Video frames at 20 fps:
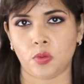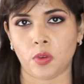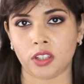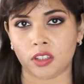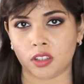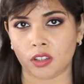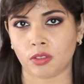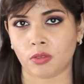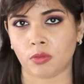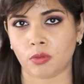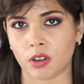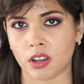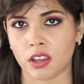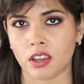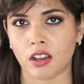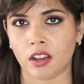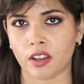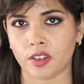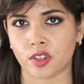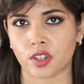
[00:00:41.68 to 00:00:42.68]
23
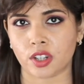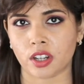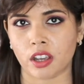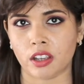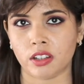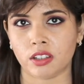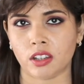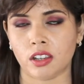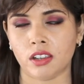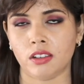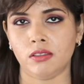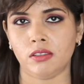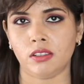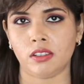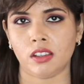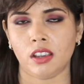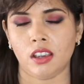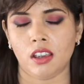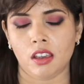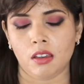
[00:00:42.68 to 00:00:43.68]

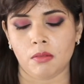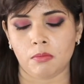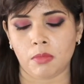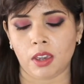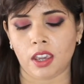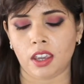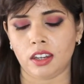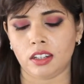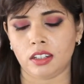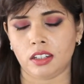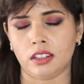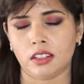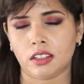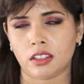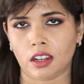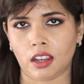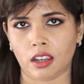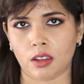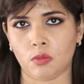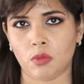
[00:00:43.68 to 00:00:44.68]
eyeshadows made in
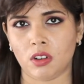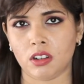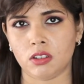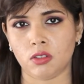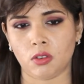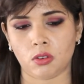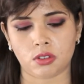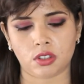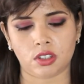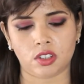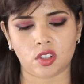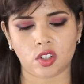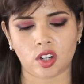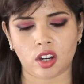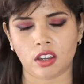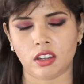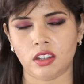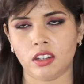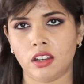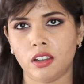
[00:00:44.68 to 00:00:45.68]
Taiwan, not in
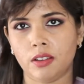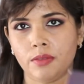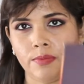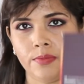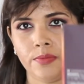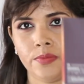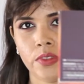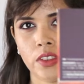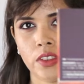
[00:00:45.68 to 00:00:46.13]
China.